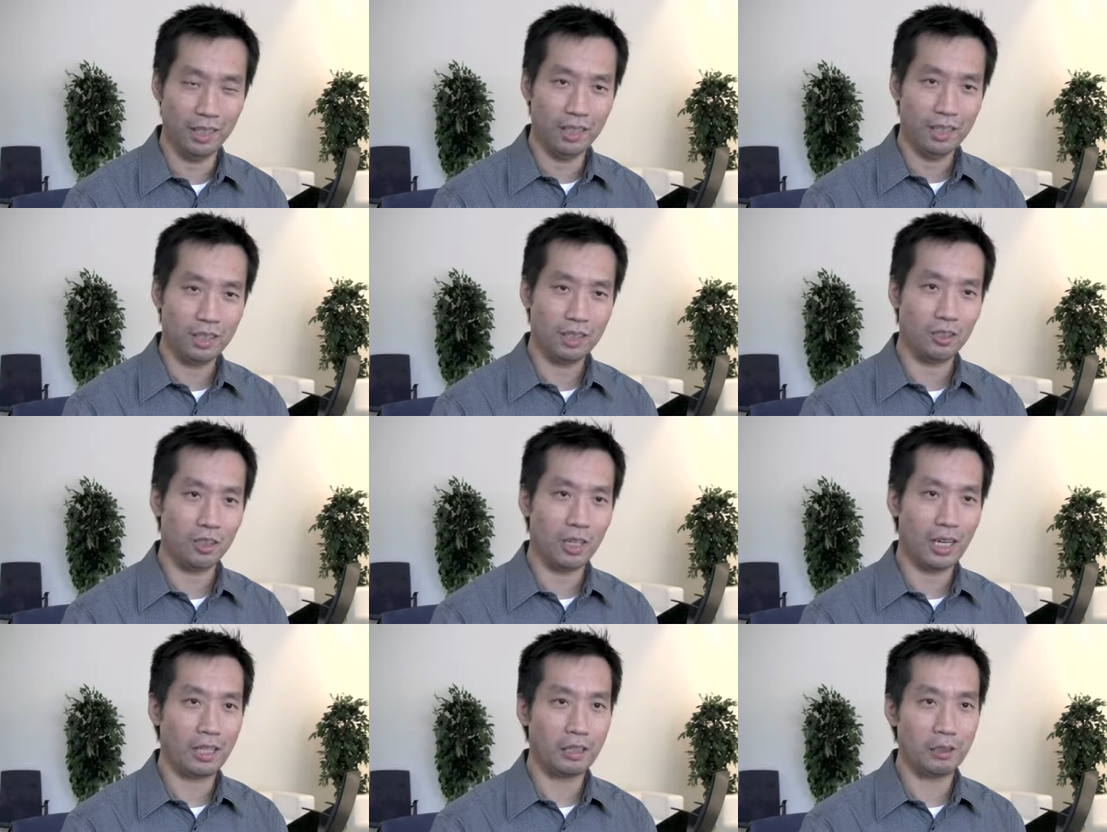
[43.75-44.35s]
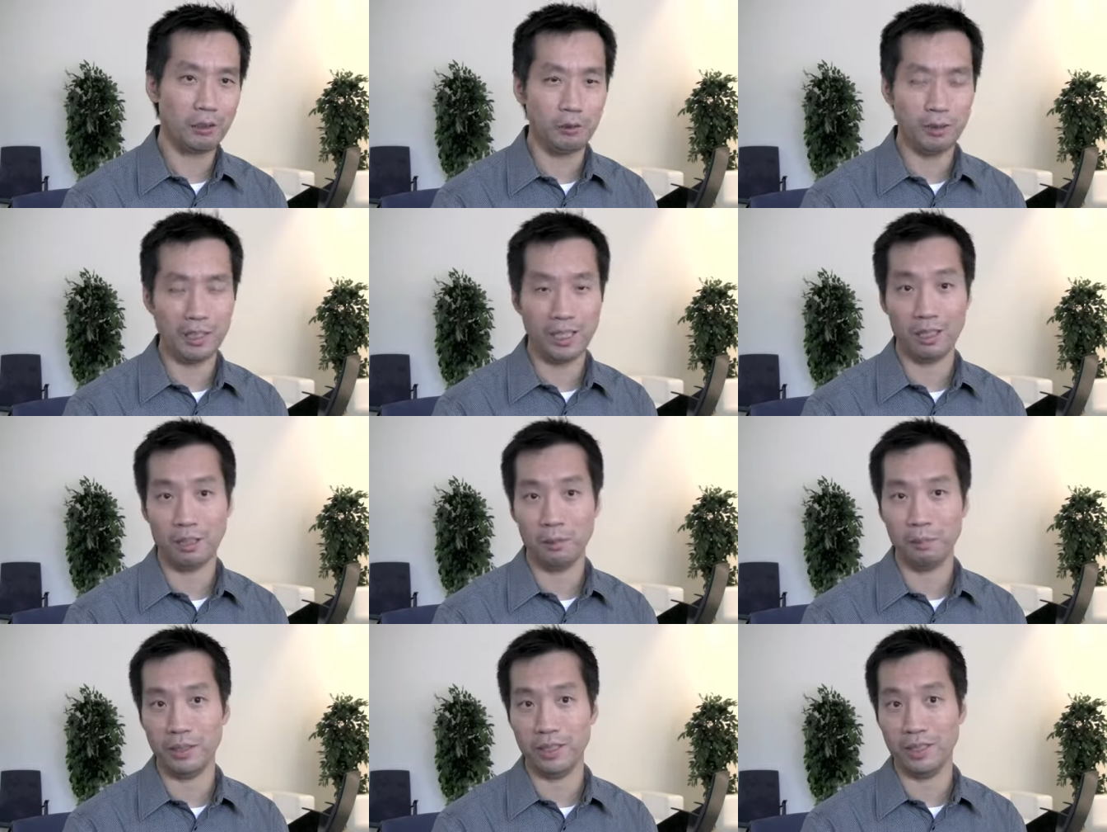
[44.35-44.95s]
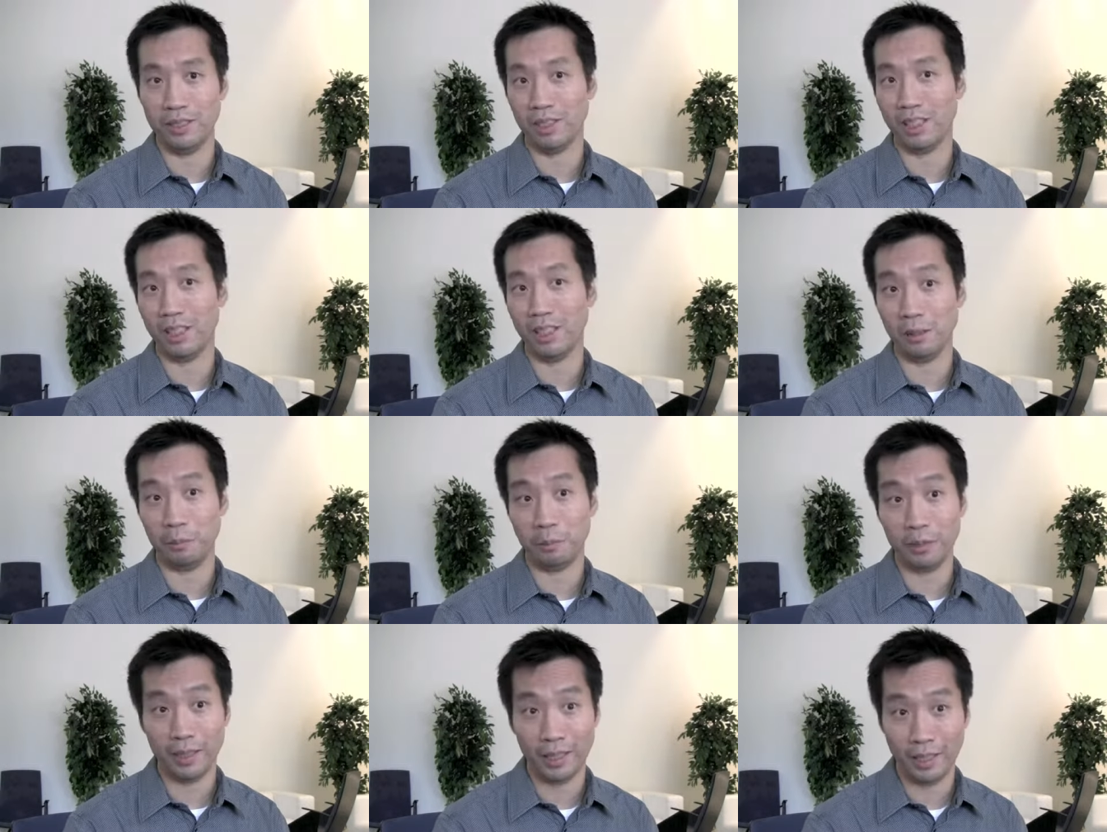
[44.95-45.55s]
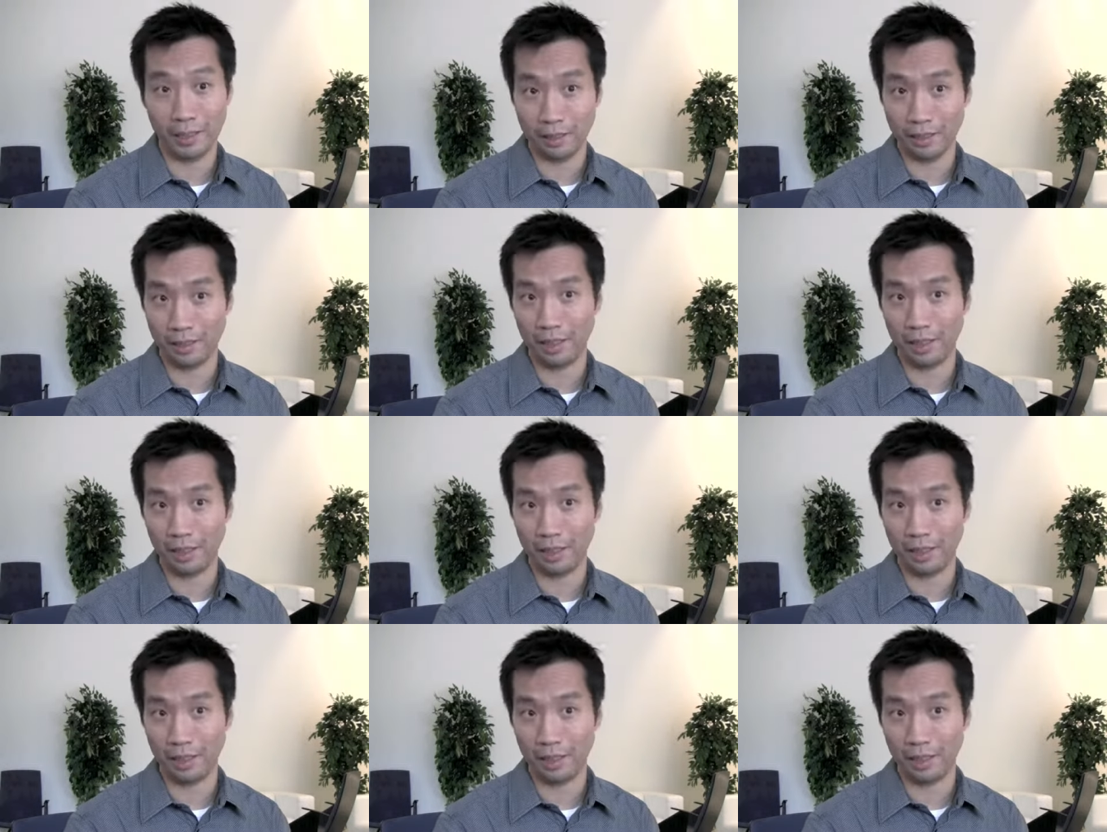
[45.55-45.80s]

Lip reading: So how can we help the entire planet?